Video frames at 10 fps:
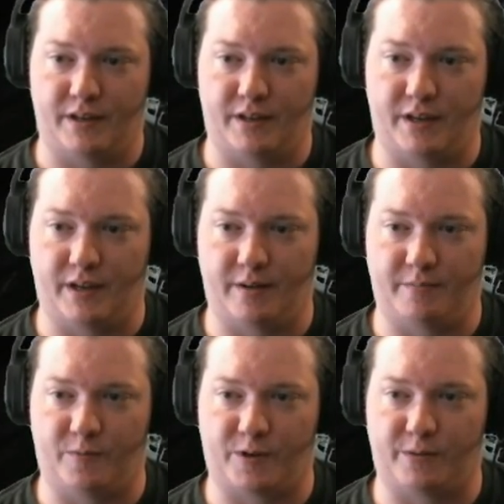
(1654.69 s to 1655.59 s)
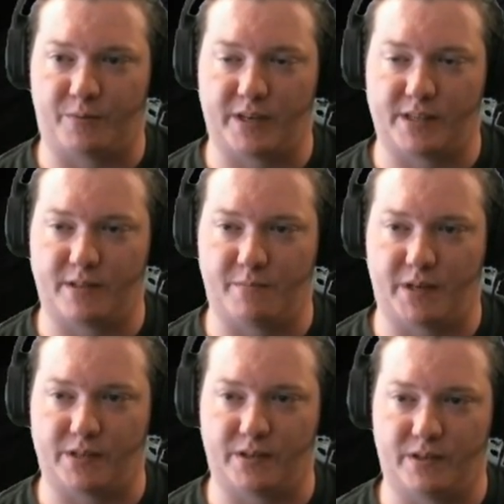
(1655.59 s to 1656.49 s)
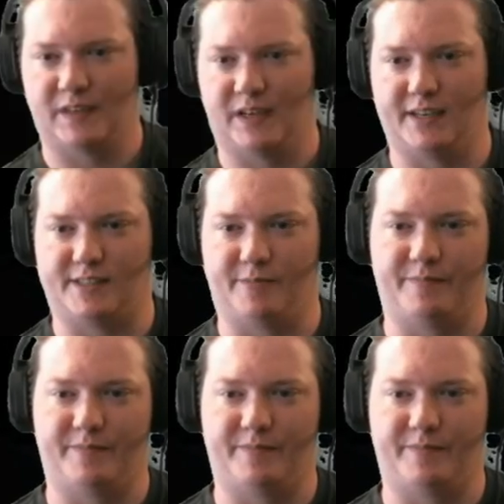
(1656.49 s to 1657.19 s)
We're going to press the buzzer. Awesome.